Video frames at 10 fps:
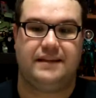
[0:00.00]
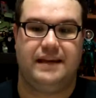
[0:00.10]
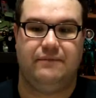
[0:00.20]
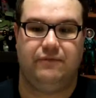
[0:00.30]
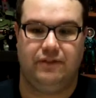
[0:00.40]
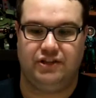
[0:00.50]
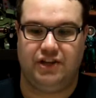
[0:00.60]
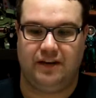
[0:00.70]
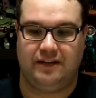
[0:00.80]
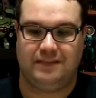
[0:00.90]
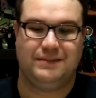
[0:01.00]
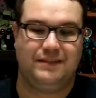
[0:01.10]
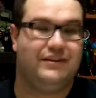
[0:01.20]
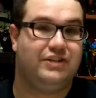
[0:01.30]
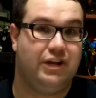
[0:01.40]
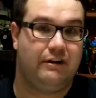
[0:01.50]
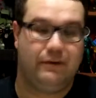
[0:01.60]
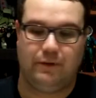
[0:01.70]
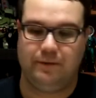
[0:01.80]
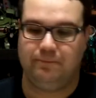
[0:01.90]
scheme for the specific Gerry
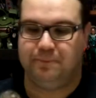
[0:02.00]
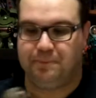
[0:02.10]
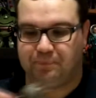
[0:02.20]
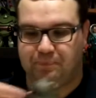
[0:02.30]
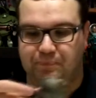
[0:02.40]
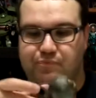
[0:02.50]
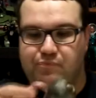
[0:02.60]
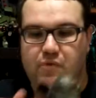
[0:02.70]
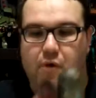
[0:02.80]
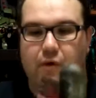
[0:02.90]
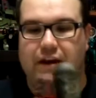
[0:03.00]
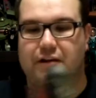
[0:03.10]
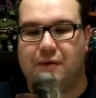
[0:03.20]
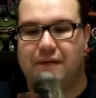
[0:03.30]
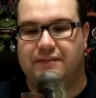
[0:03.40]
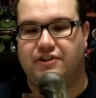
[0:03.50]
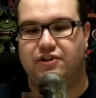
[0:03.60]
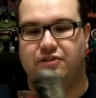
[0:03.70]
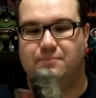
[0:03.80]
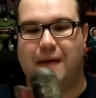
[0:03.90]
one. On here we have this huge